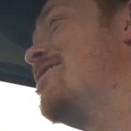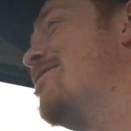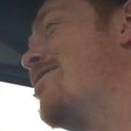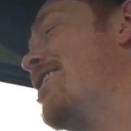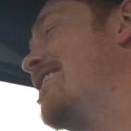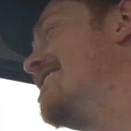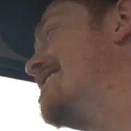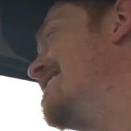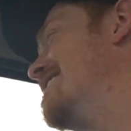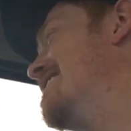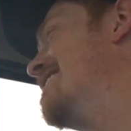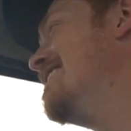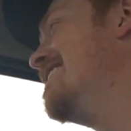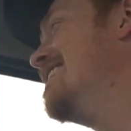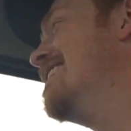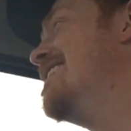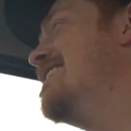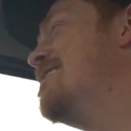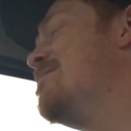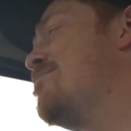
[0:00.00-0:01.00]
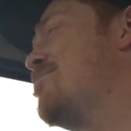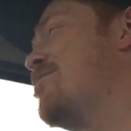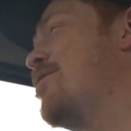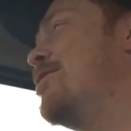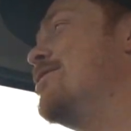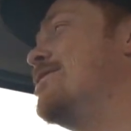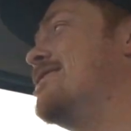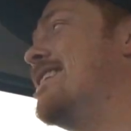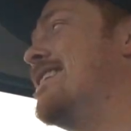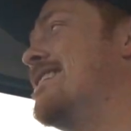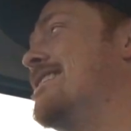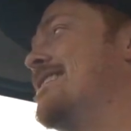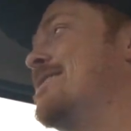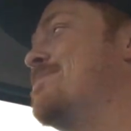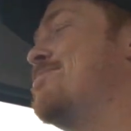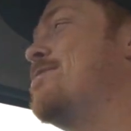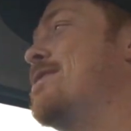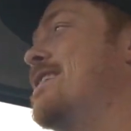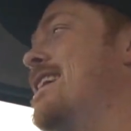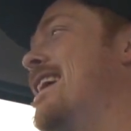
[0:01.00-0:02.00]
crazy process. It's
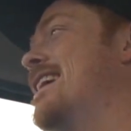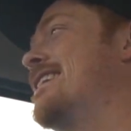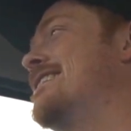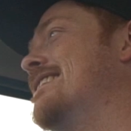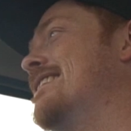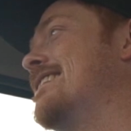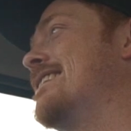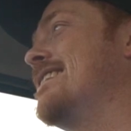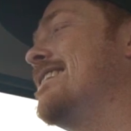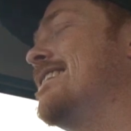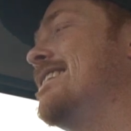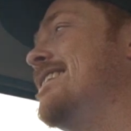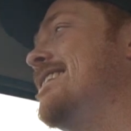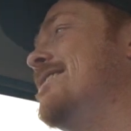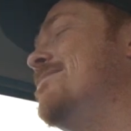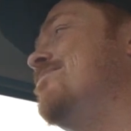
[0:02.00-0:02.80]
pretty hectic, and